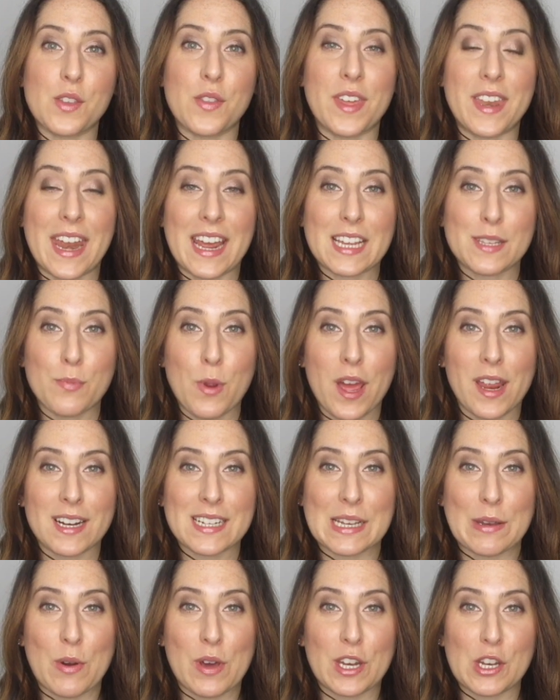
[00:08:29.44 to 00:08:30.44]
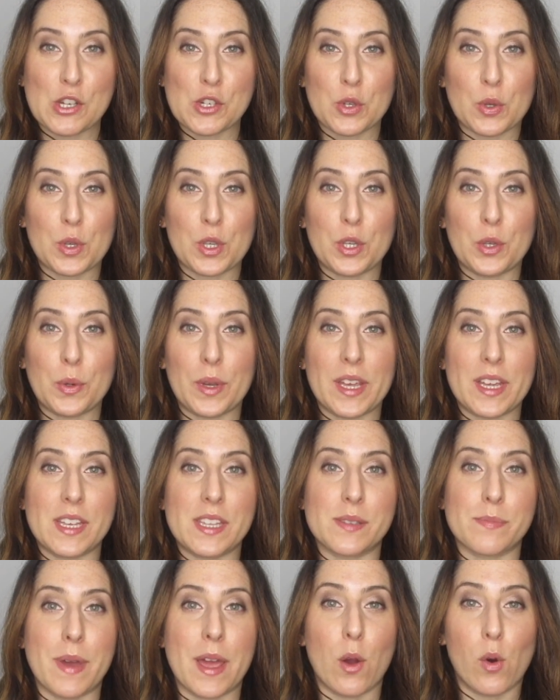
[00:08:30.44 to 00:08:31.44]
So the next product I want to show you
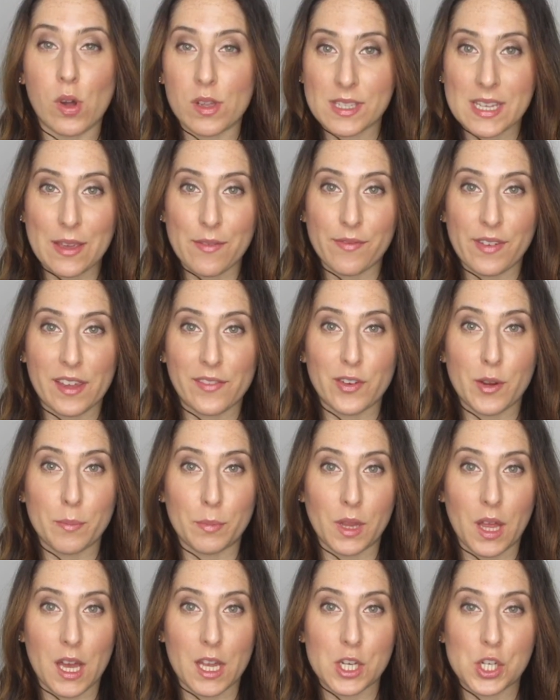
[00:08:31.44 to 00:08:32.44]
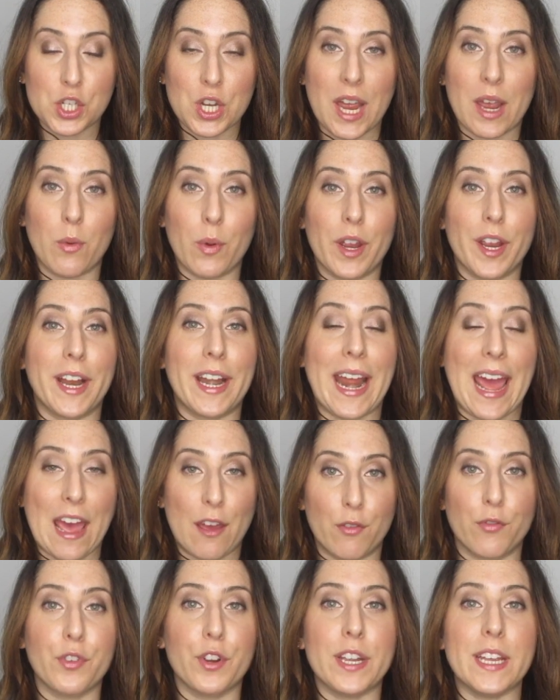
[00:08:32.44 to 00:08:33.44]
is my all-time favorite blush. I wear it
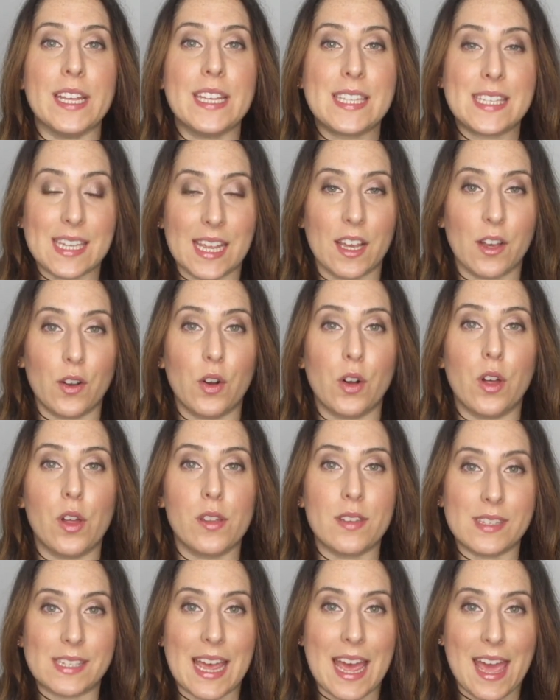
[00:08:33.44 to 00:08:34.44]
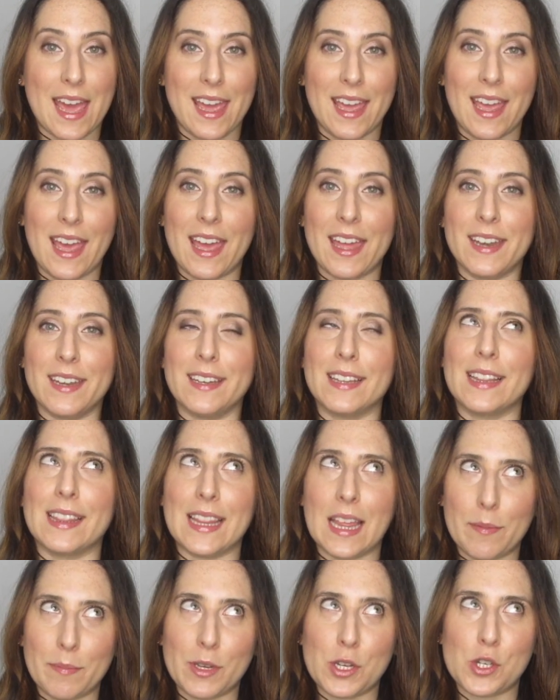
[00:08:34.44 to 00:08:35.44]
every single day, and
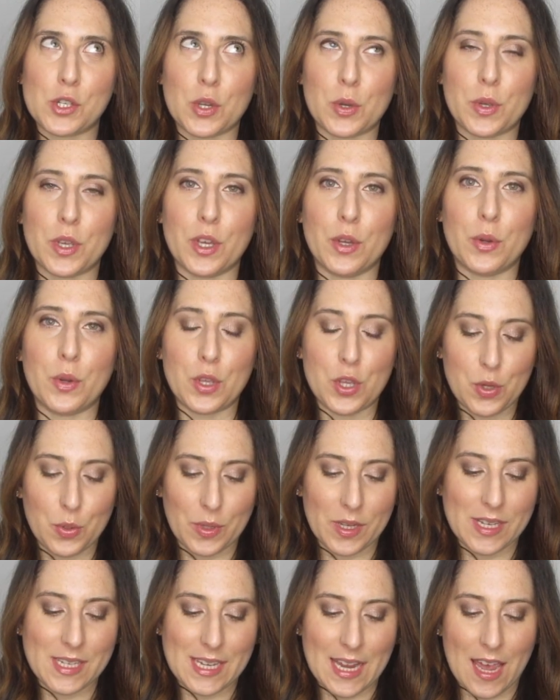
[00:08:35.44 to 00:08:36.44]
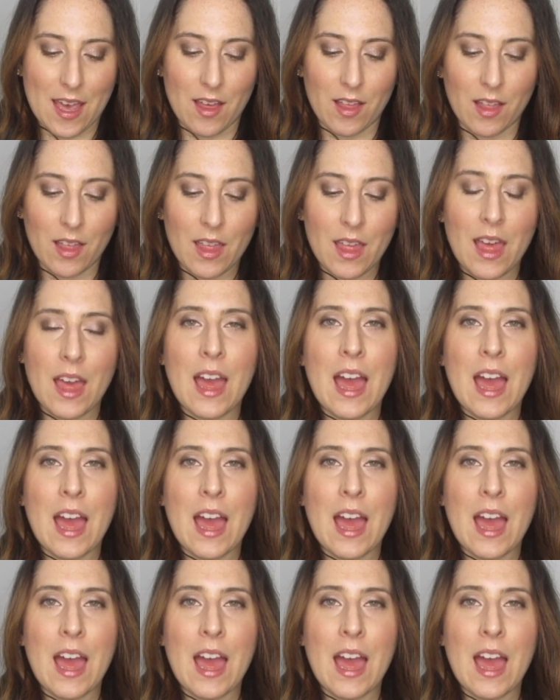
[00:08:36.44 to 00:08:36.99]
let me show you, you can tell.